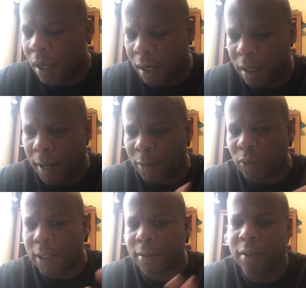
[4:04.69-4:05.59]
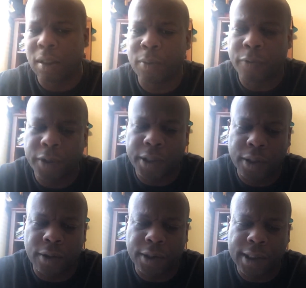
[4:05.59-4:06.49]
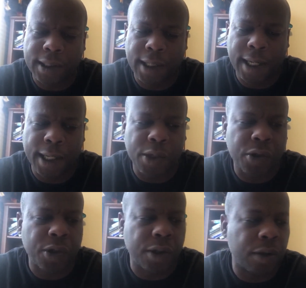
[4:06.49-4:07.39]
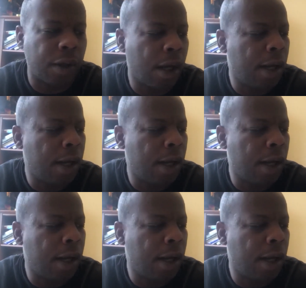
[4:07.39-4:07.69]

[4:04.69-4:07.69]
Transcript: uh, I was watching a couple of videos and they said, hey, you shouldn't